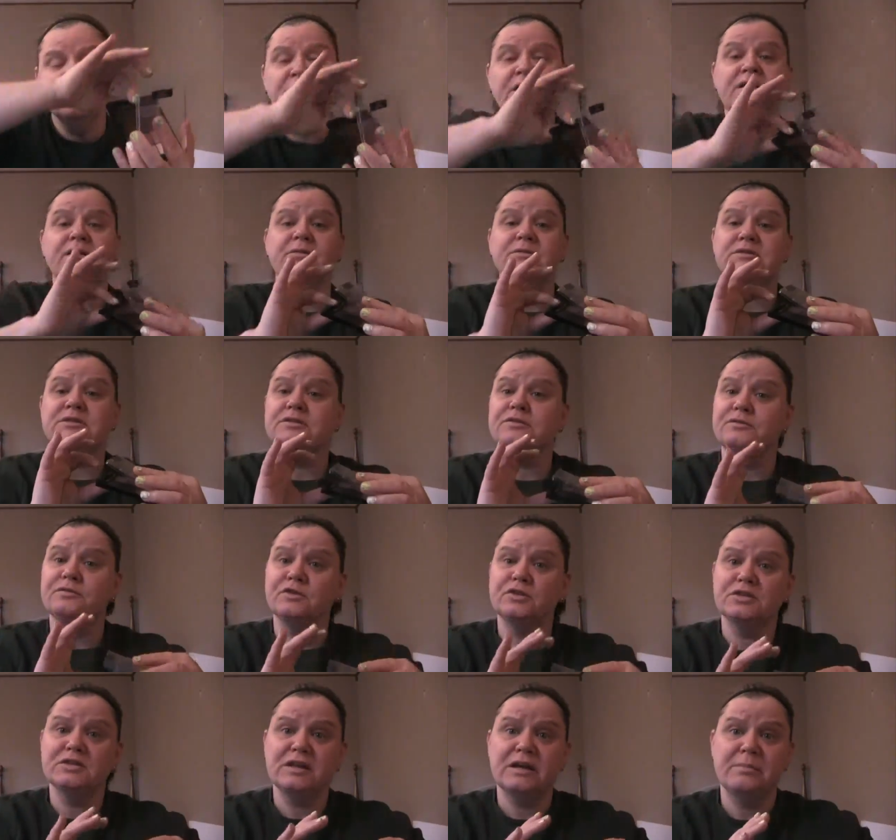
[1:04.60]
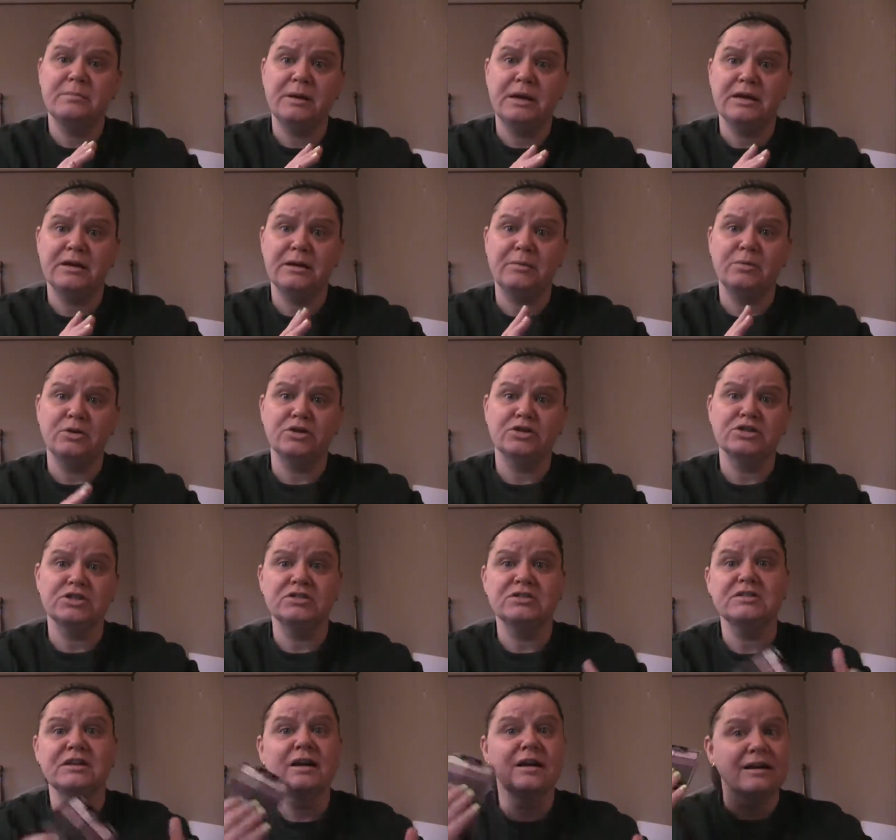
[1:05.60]
It was the first 8-pan I
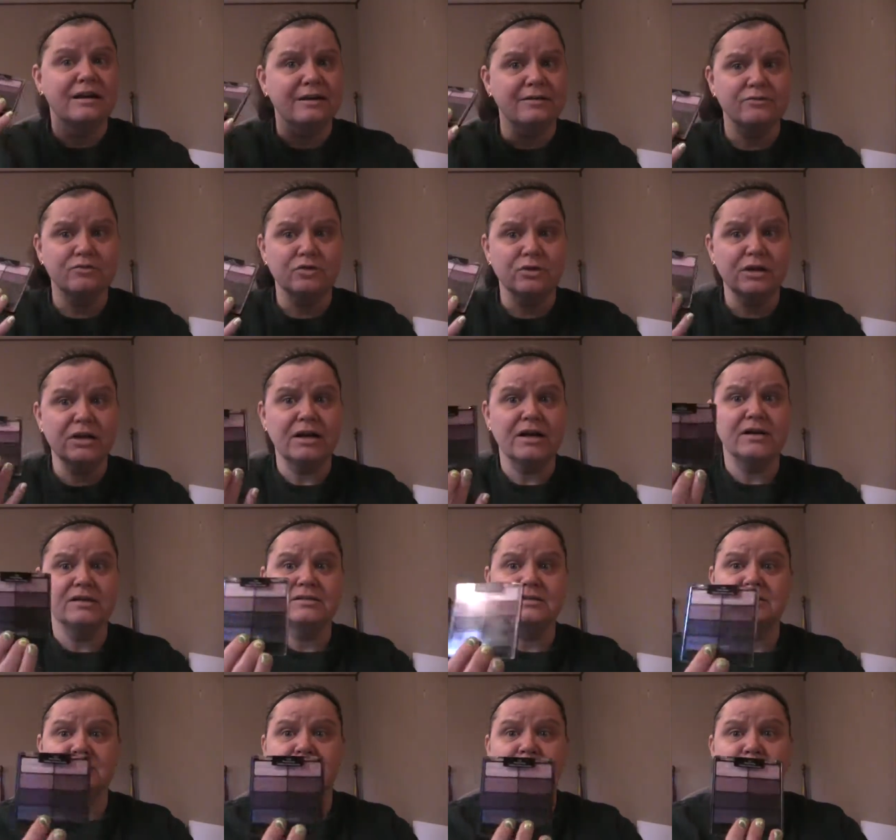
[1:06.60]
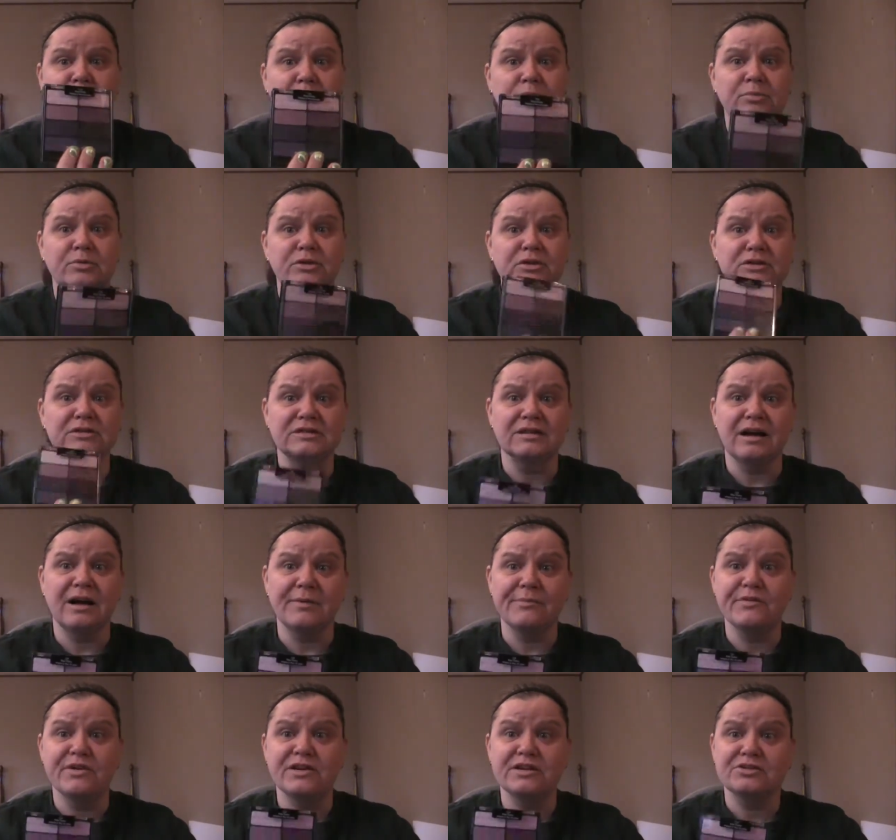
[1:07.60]
purchased. I have green eyes, so purple is an
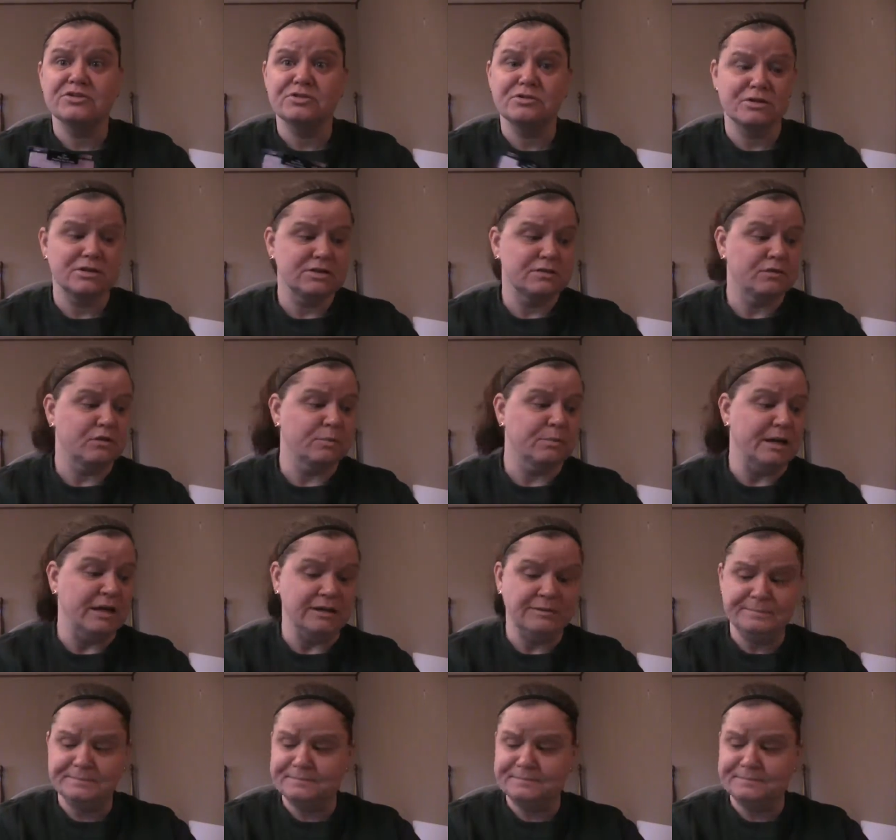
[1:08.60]
obvious choice for me.